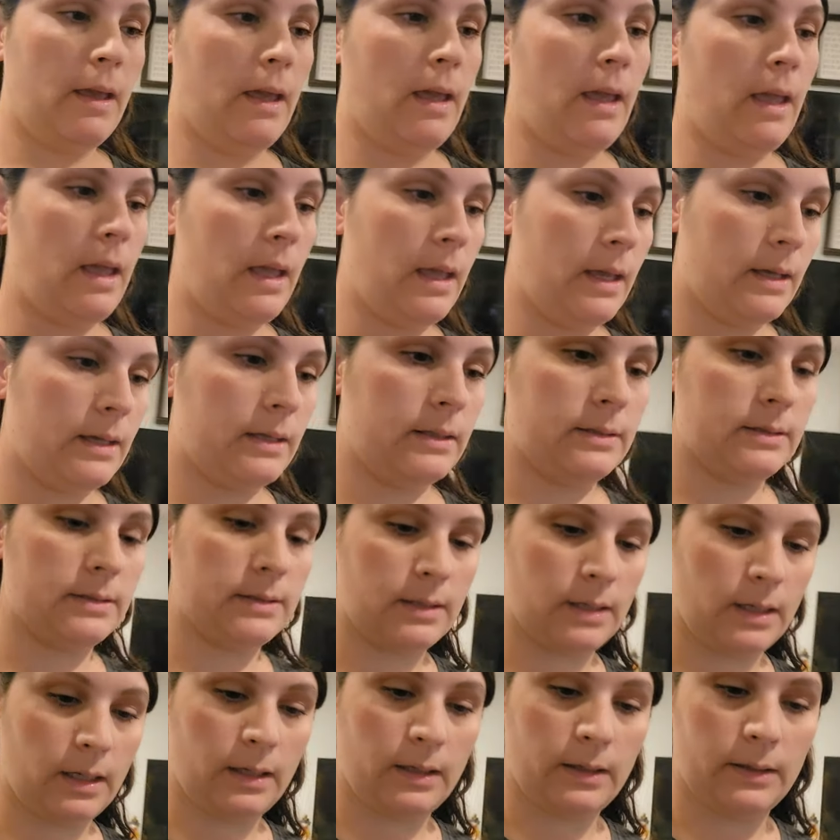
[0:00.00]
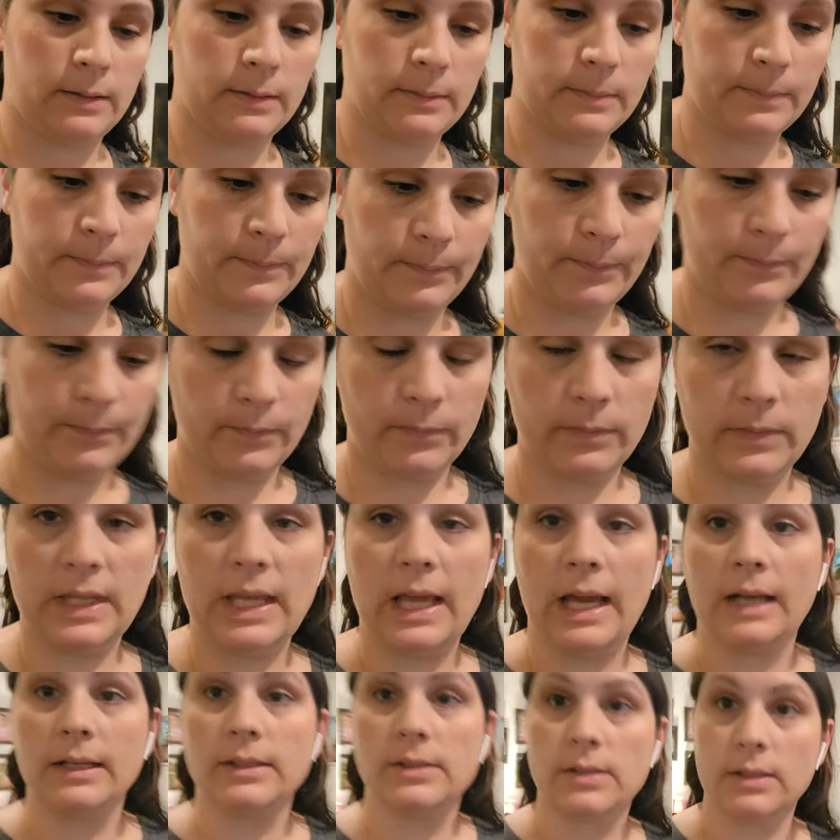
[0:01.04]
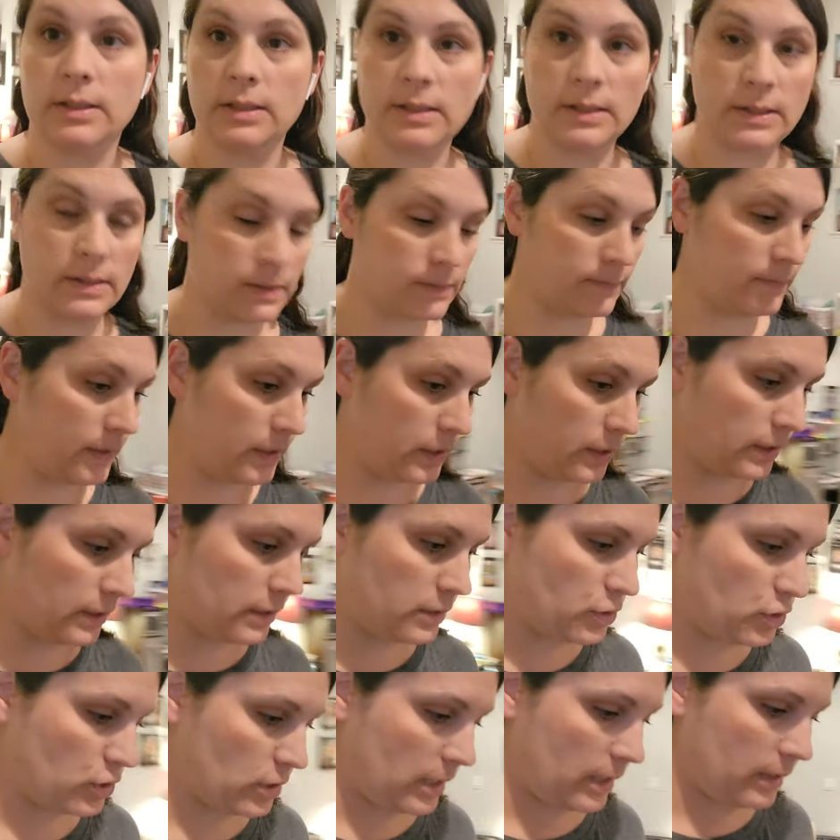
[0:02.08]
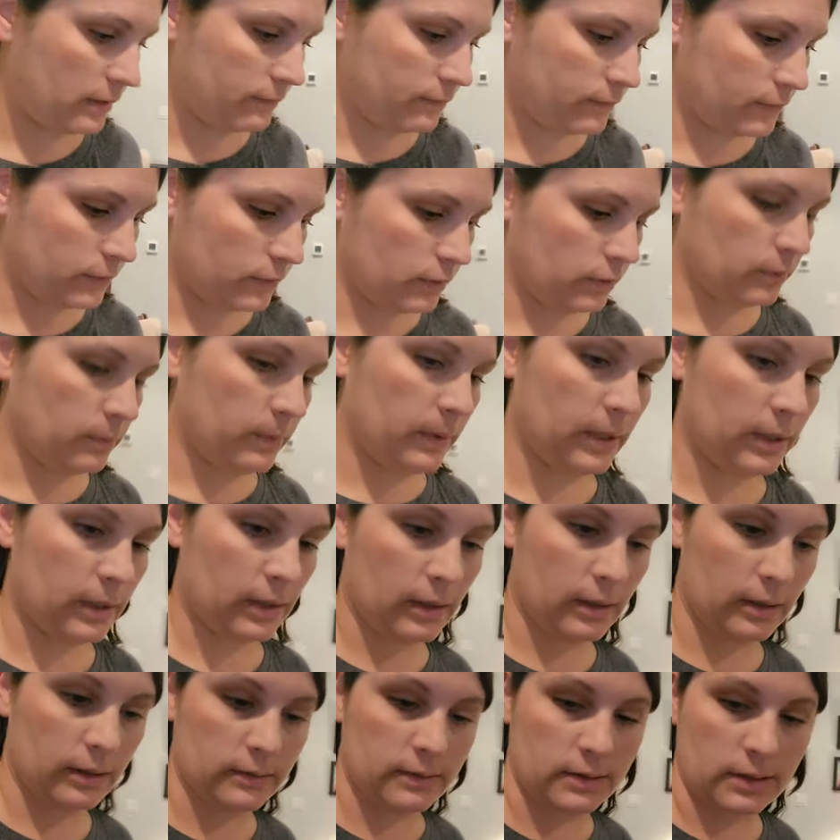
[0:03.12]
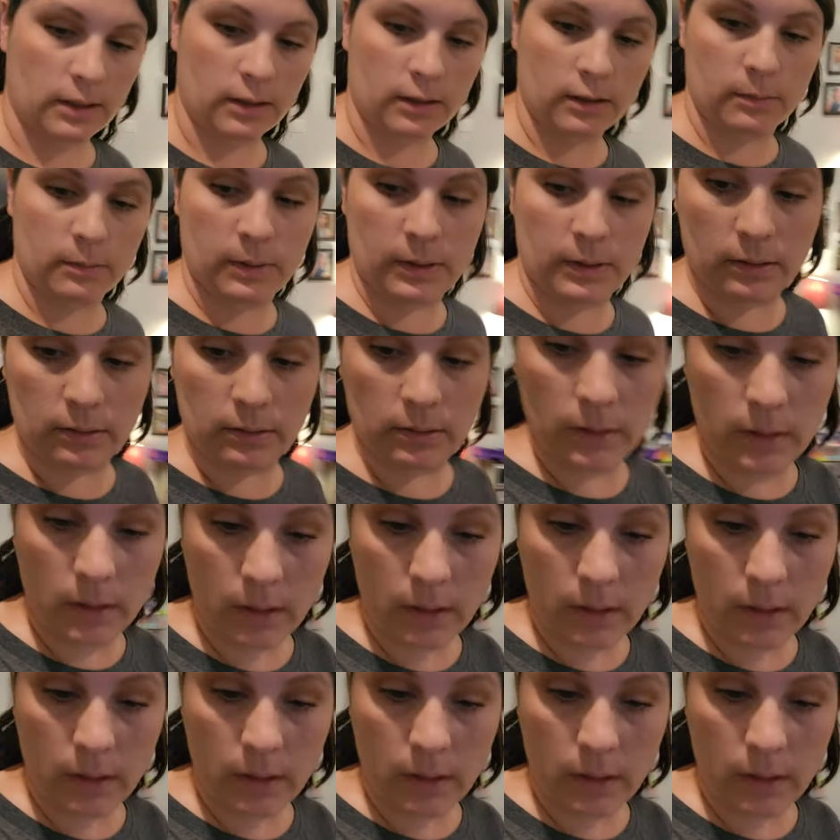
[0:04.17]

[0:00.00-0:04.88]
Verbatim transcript: And um, yeah, so I just figured I'd chat for a little bit, kind of talk about